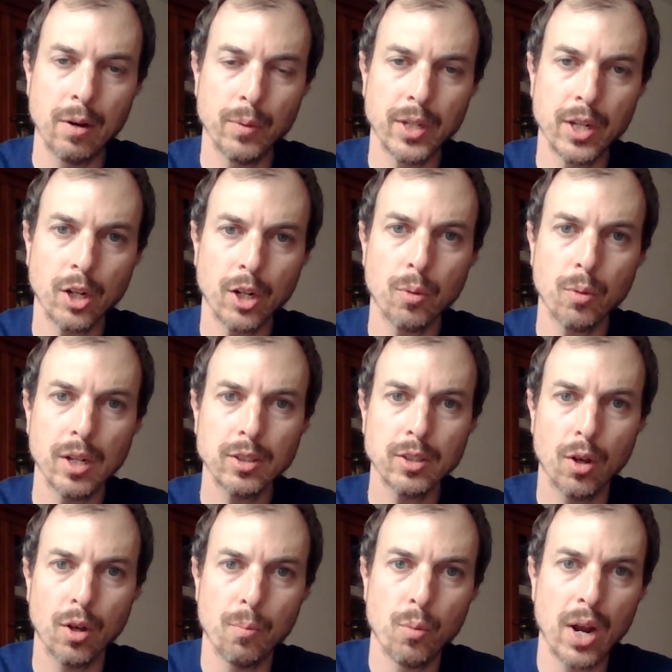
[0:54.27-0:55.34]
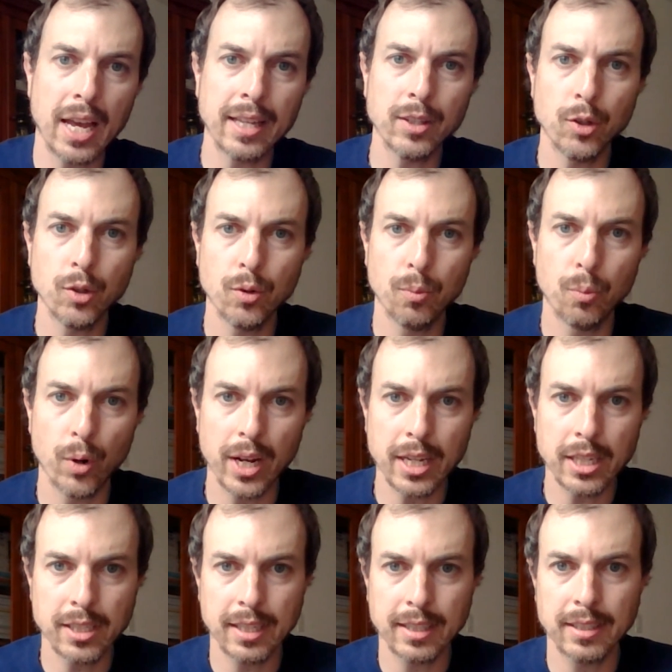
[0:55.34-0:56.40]
We're gonna cross a brand new
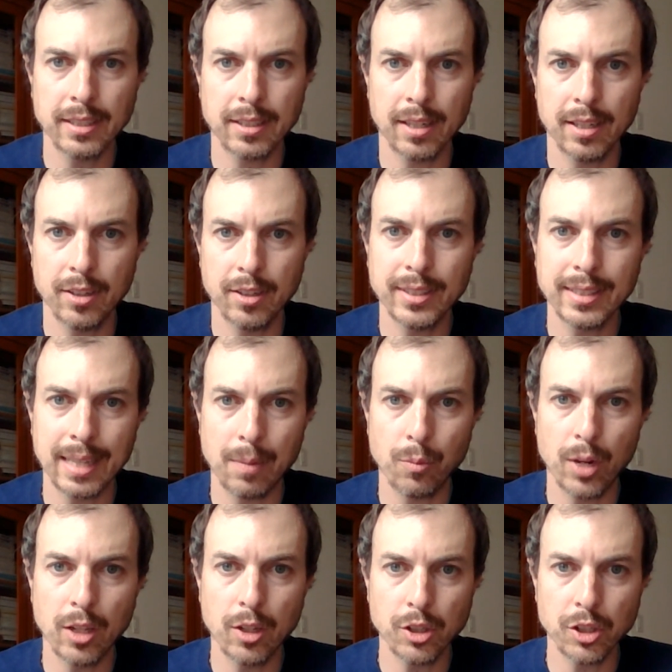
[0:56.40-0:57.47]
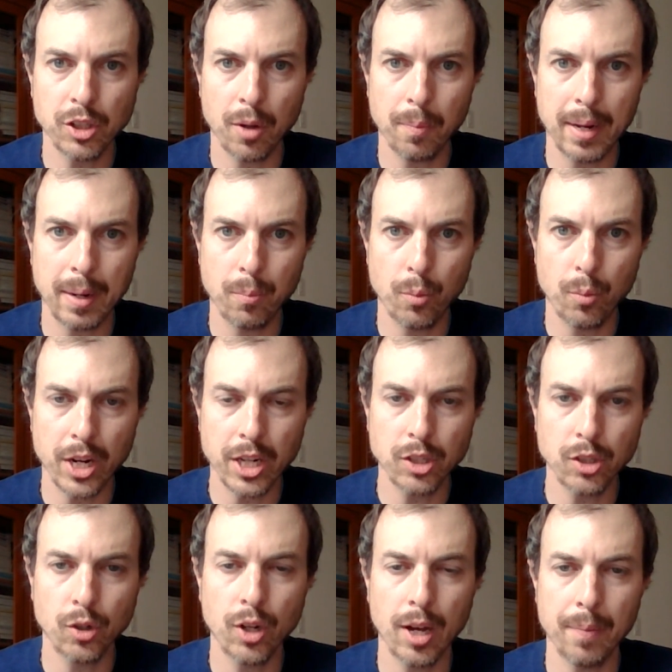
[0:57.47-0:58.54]
bridge that is called the Samuel de Champlain
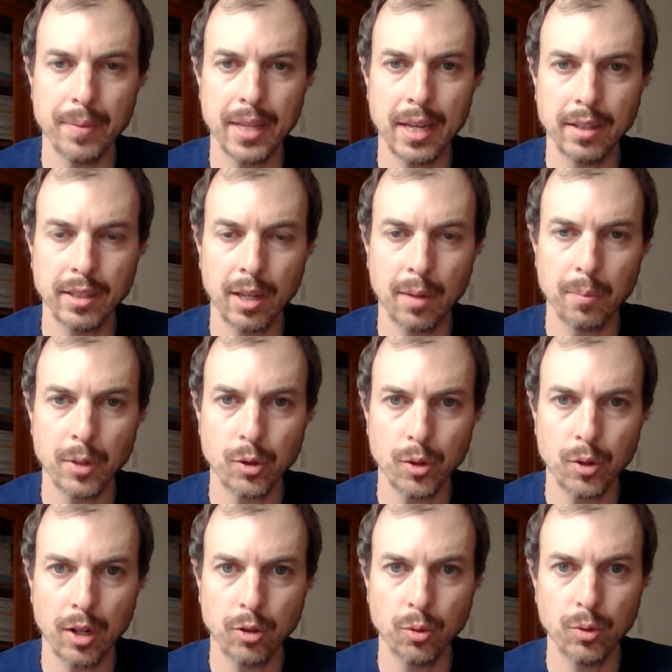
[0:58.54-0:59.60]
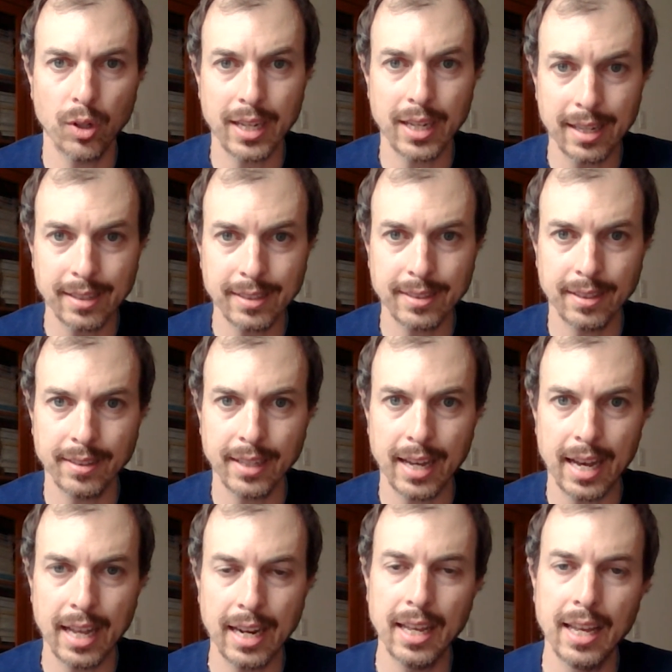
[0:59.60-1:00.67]
Bridge to come downtown Montreal to the Gare
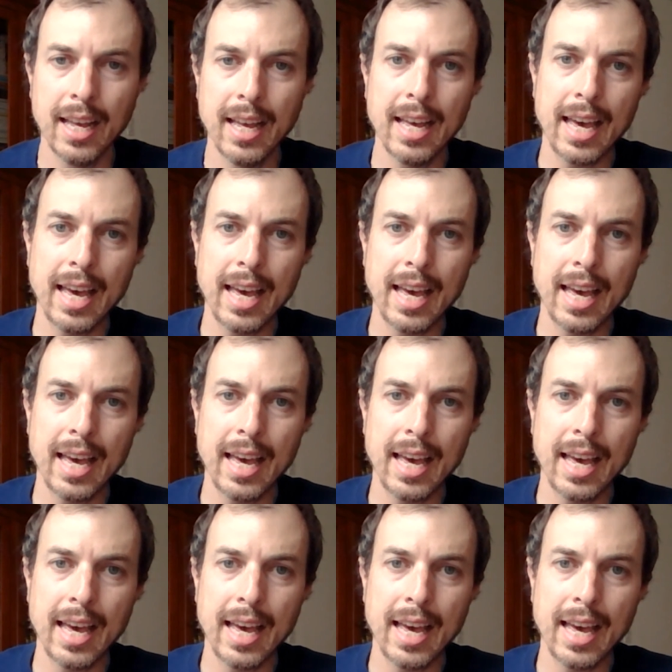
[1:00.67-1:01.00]
Centrale.